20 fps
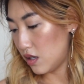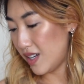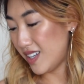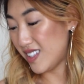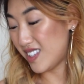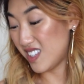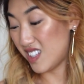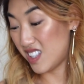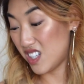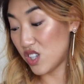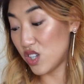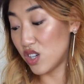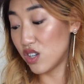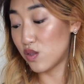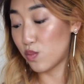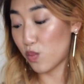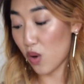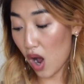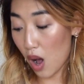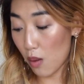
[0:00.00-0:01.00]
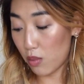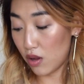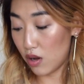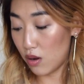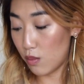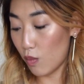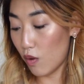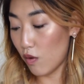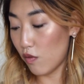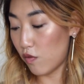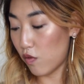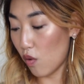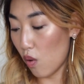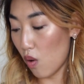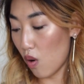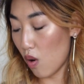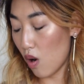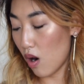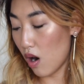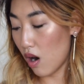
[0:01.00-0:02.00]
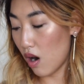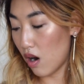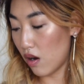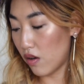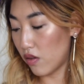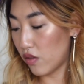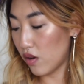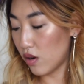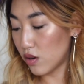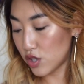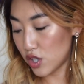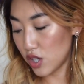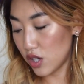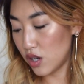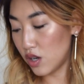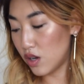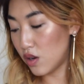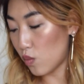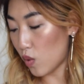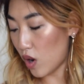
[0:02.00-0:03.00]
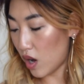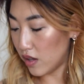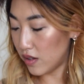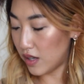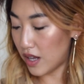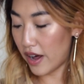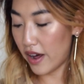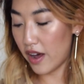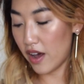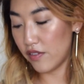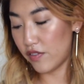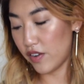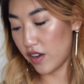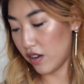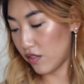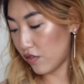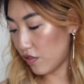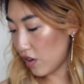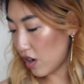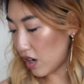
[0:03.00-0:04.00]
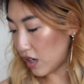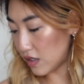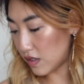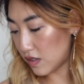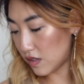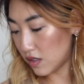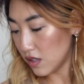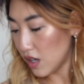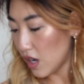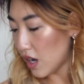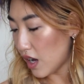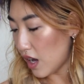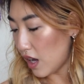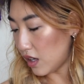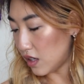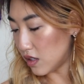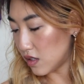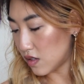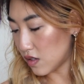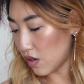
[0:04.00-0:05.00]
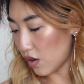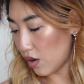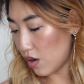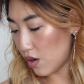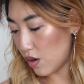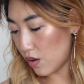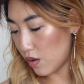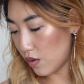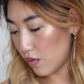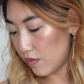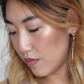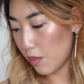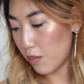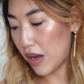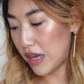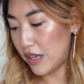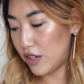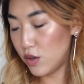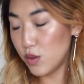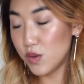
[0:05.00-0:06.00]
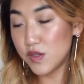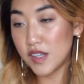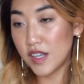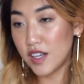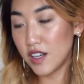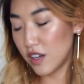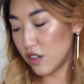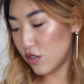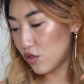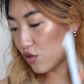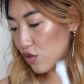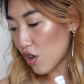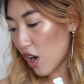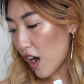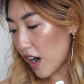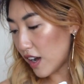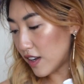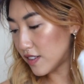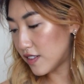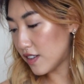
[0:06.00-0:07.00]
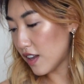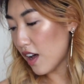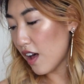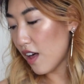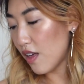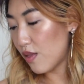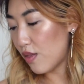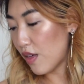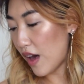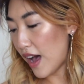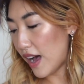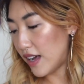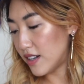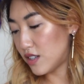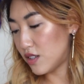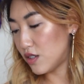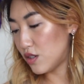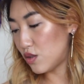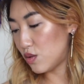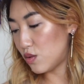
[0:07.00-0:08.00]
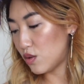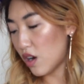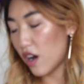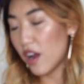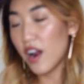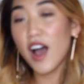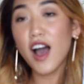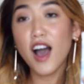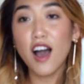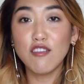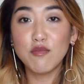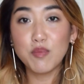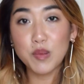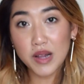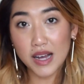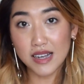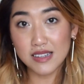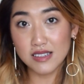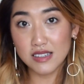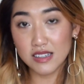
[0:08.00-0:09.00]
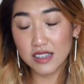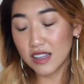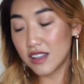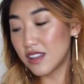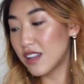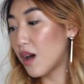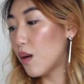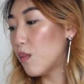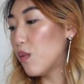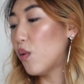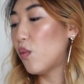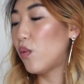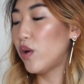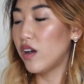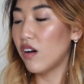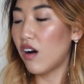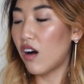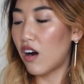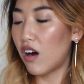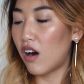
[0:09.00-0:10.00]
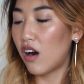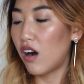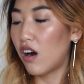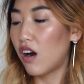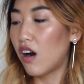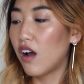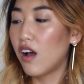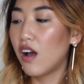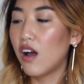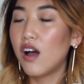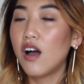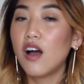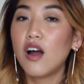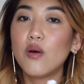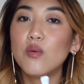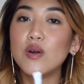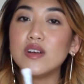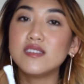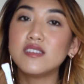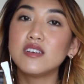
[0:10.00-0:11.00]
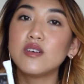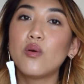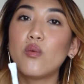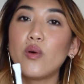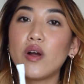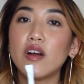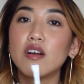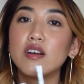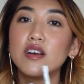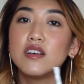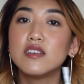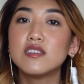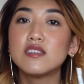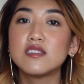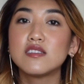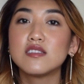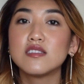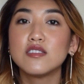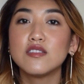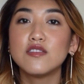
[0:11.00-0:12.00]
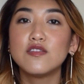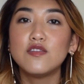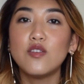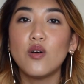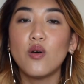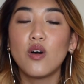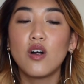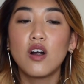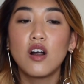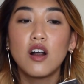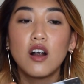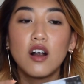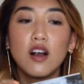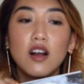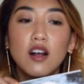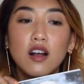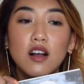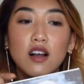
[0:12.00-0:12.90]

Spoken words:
it's a serious problem for the ocean, wildlife, and for us. And so by using straws that do not have plastic in them, we are raising awareness for